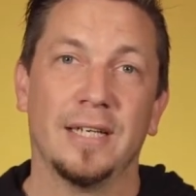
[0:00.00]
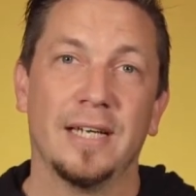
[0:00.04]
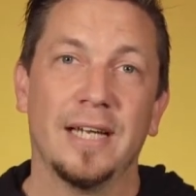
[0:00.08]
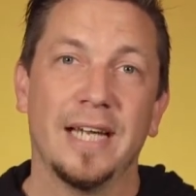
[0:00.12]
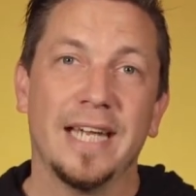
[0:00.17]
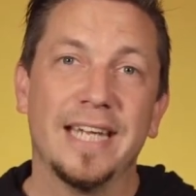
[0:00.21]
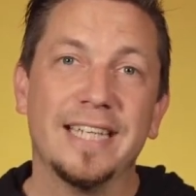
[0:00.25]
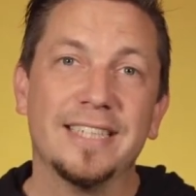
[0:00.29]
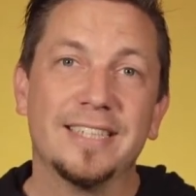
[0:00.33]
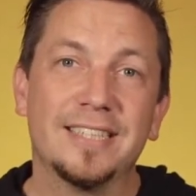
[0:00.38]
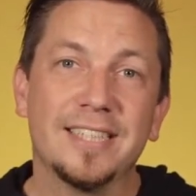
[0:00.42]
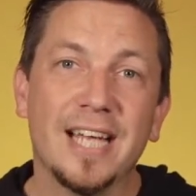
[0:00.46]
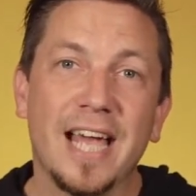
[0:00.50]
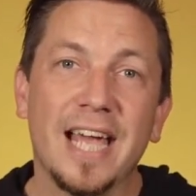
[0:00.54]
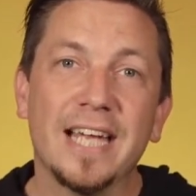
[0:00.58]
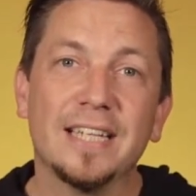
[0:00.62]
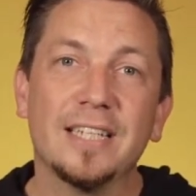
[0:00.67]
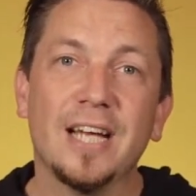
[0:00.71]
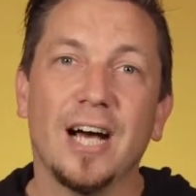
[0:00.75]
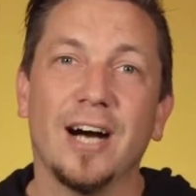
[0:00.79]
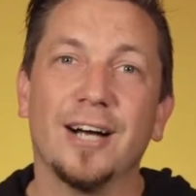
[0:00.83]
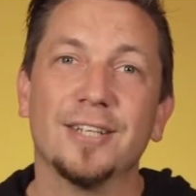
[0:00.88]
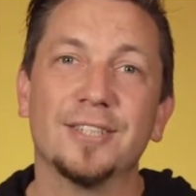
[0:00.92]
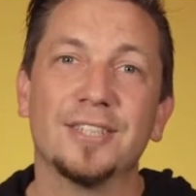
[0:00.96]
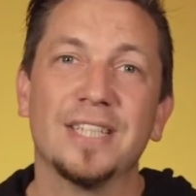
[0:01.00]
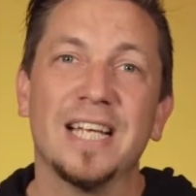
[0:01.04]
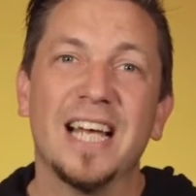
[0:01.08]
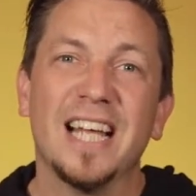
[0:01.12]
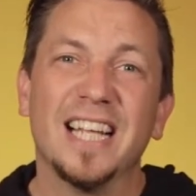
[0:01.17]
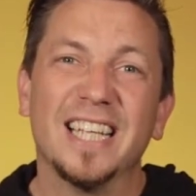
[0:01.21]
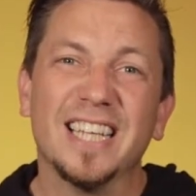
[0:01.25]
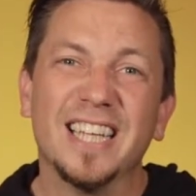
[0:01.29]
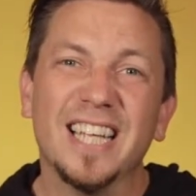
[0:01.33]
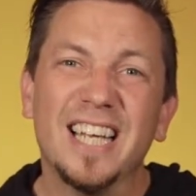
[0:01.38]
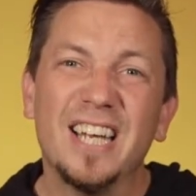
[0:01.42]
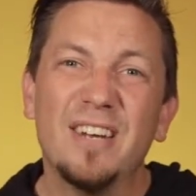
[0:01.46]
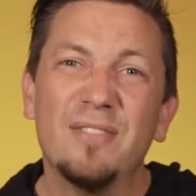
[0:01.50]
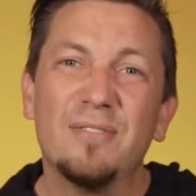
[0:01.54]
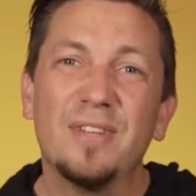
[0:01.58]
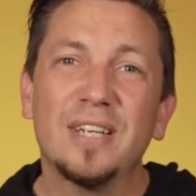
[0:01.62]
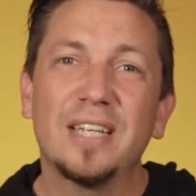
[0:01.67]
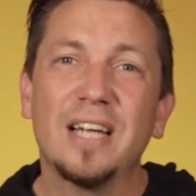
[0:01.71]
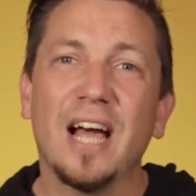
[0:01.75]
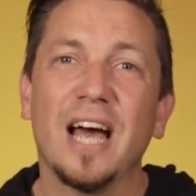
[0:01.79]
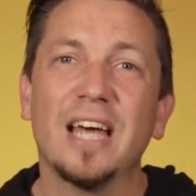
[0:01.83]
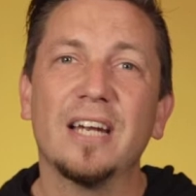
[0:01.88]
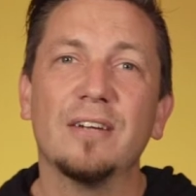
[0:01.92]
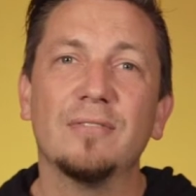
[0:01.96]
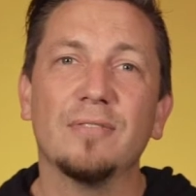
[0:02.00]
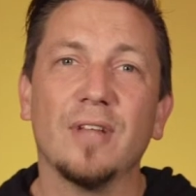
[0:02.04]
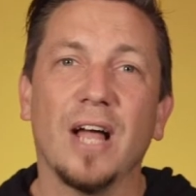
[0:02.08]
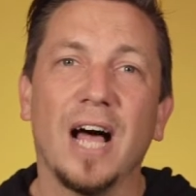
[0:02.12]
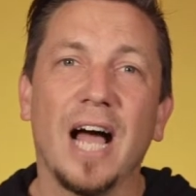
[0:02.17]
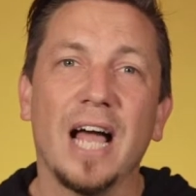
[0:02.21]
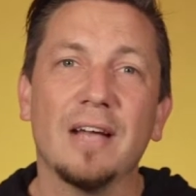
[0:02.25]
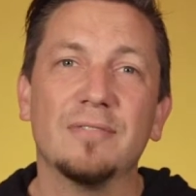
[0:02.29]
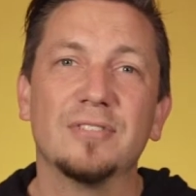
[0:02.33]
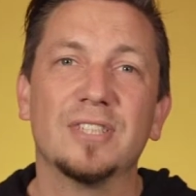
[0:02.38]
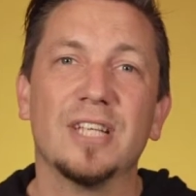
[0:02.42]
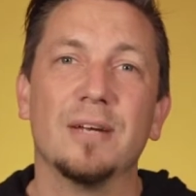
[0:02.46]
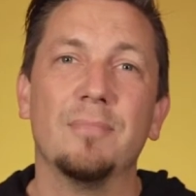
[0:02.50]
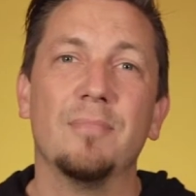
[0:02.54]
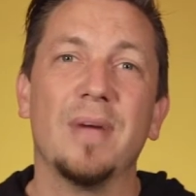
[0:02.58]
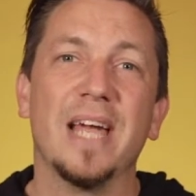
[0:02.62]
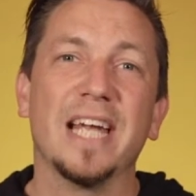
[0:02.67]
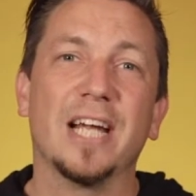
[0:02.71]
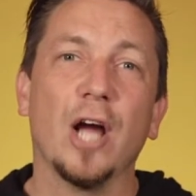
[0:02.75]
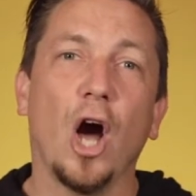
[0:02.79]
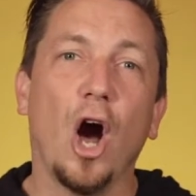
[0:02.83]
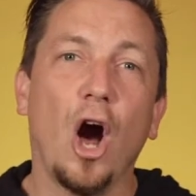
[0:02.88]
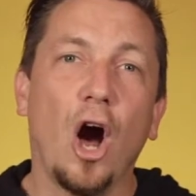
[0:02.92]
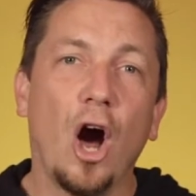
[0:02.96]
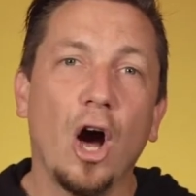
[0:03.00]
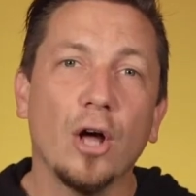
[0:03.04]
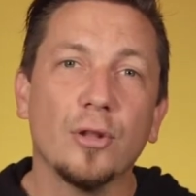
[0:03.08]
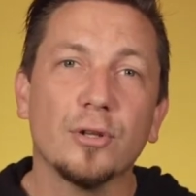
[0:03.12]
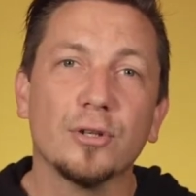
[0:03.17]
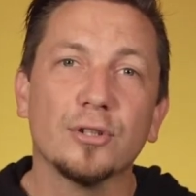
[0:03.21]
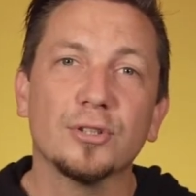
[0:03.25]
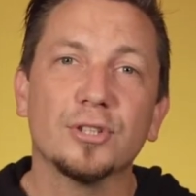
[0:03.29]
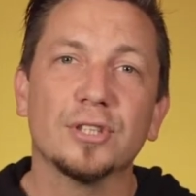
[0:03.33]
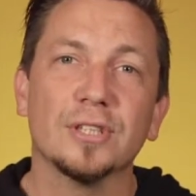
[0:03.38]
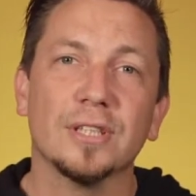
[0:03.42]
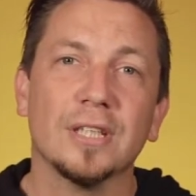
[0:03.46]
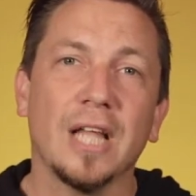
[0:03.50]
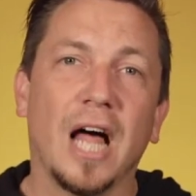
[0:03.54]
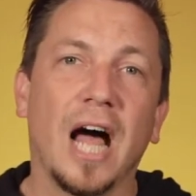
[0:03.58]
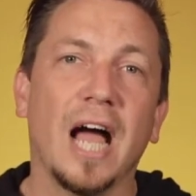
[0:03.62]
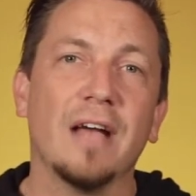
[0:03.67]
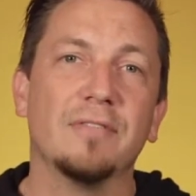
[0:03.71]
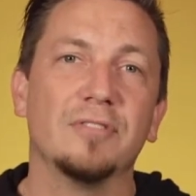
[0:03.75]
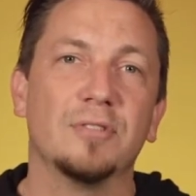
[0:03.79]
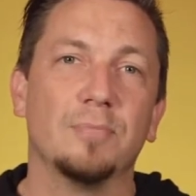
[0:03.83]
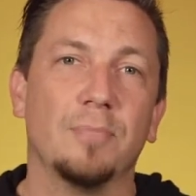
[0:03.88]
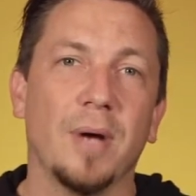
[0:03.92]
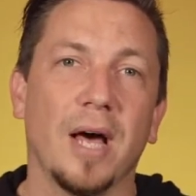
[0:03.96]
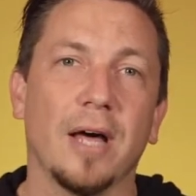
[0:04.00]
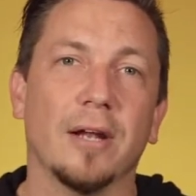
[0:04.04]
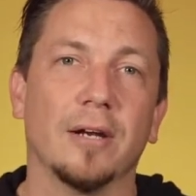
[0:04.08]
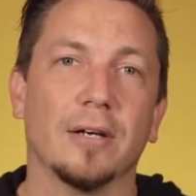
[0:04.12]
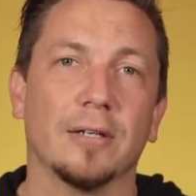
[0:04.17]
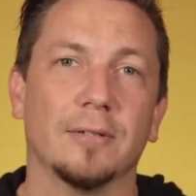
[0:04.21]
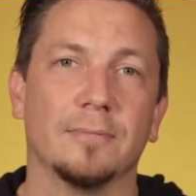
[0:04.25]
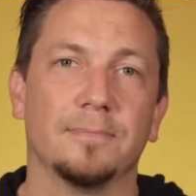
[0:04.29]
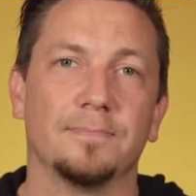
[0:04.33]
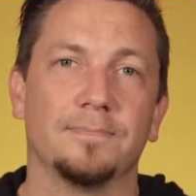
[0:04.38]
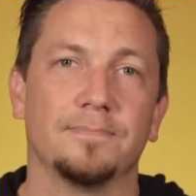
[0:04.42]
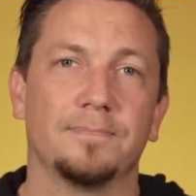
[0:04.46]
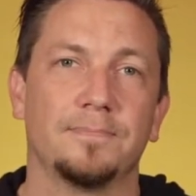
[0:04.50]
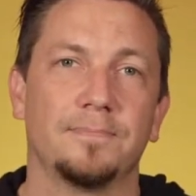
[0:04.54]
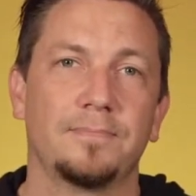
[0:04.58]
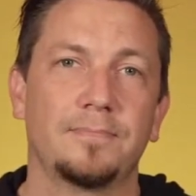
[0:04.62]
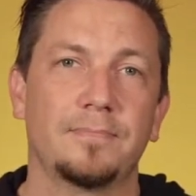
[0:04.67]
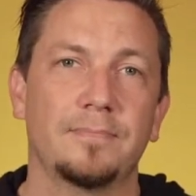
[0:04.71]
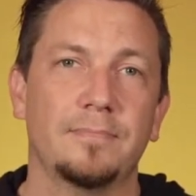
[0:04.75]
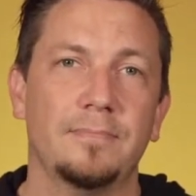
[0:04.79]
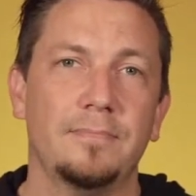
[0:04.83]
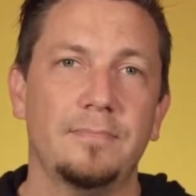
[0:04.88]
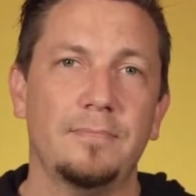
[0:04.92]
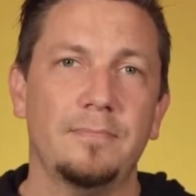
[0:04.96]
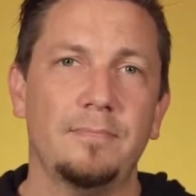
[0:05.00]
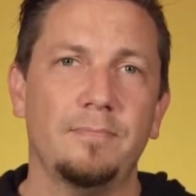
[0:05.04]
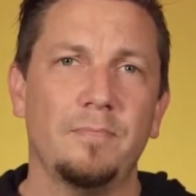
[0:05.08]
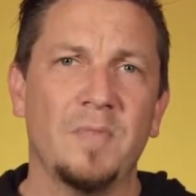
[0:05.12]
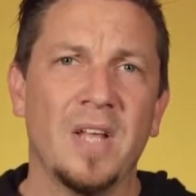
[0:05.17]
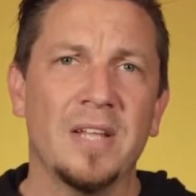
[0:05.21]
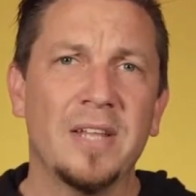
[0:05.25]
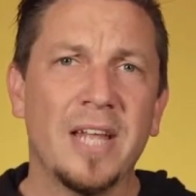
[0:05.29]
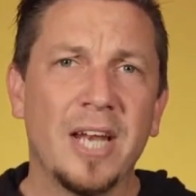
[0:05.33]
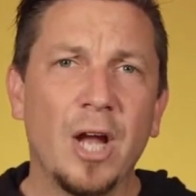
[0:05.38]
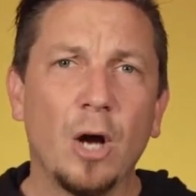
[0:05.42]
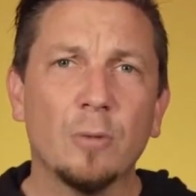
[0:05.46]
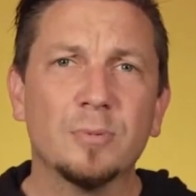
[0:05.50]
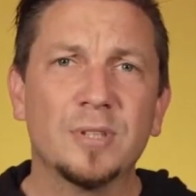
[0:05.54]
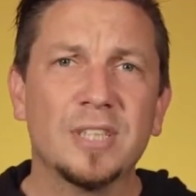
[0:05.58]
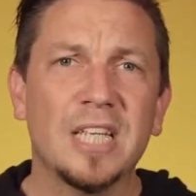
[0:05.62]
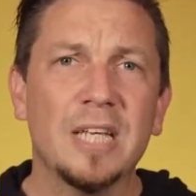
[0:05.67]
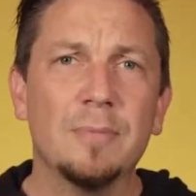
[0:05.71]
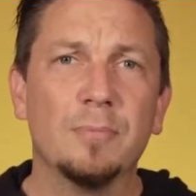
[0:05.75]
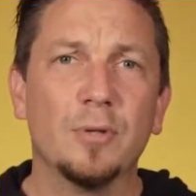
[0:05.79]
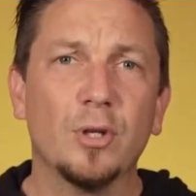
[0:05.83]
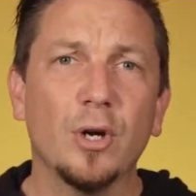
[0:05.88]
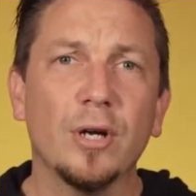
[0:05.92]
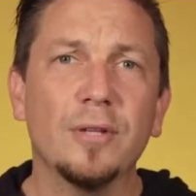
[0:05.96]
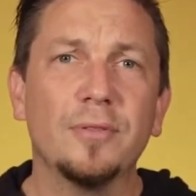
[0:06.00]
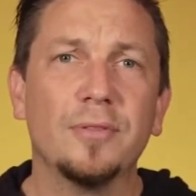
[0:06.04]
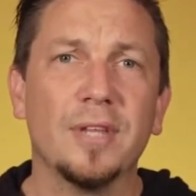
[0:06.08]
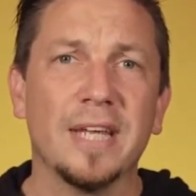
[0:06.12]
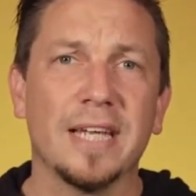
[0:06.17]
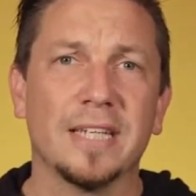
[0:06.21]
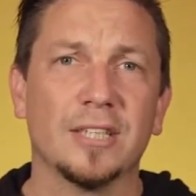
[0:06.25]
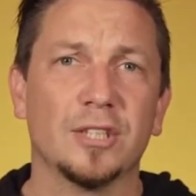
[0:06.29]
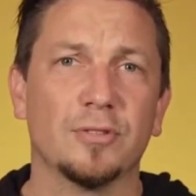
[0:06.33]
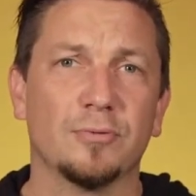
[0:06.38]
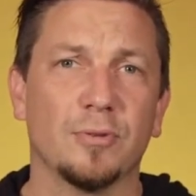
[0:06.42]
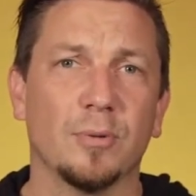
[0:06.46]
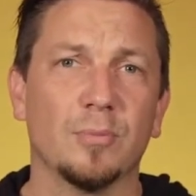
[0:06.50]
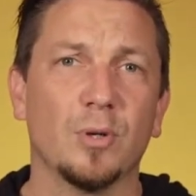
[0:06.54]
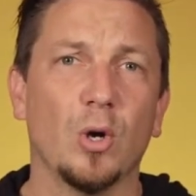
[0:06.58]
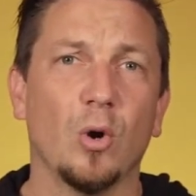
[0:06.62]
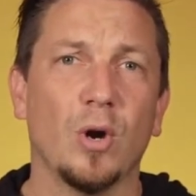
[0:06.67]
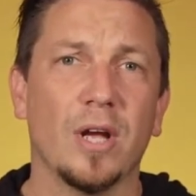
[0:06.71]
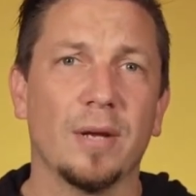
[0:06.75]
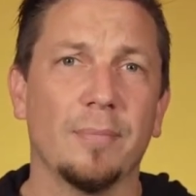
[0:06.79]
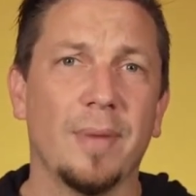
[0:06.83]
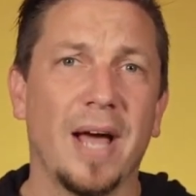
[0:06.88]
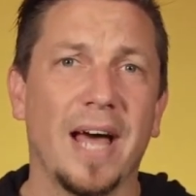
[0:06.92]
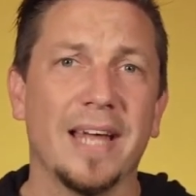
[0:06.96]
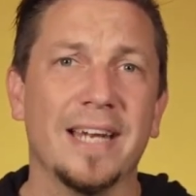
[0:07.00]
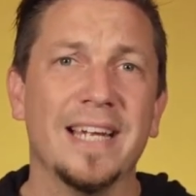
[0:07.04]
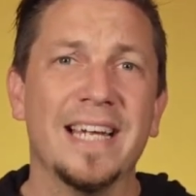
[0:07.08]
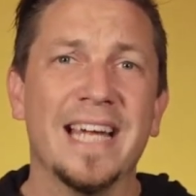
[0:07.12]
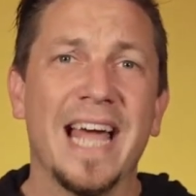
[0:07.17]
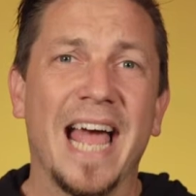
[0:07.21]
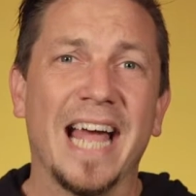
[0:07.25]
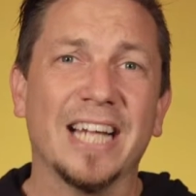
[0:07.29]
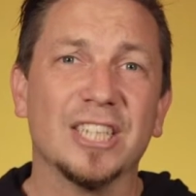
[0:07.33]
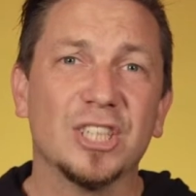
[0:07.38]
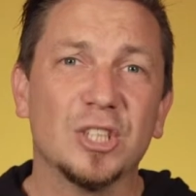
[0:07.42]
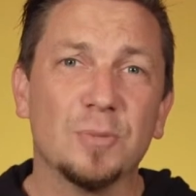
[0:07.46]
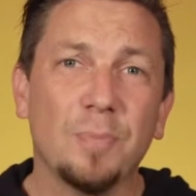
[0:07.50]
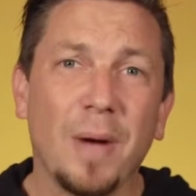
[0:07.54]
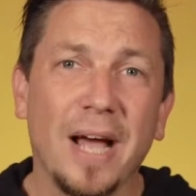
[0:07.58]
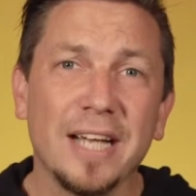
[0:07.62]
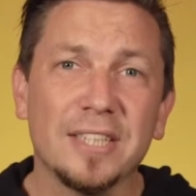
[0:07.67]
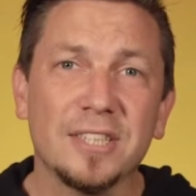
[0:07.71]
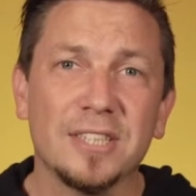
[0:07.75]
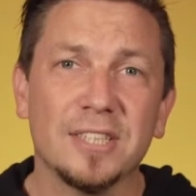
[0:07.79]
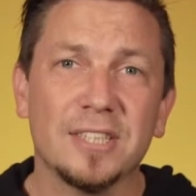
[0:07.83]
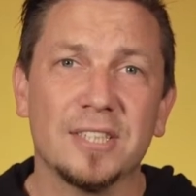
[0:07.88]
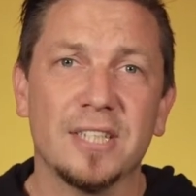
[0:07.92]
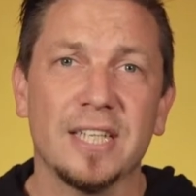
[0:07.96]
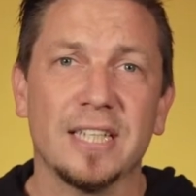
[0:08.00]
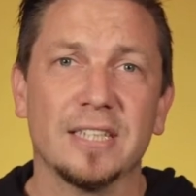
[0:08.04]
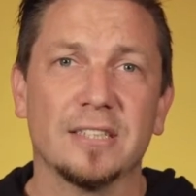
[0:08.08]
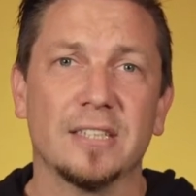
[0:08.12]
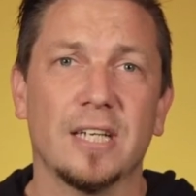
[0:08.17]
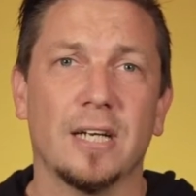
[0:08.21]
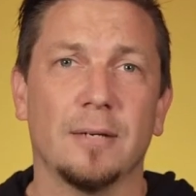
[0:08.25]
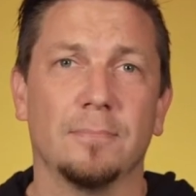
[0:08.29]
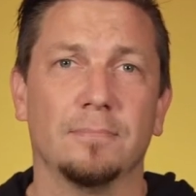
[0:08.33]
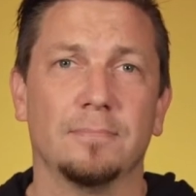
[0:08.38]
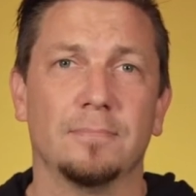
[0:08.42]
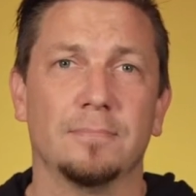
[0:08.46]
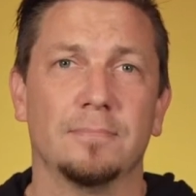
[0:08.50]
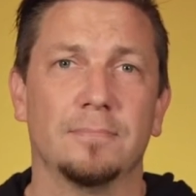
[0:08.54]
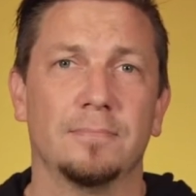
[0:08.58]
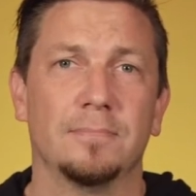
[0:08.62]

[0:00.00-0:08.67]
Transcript: He's saying to us, live the kind of lives that make others' lives better, that helps keep good things from going bad and spices things up.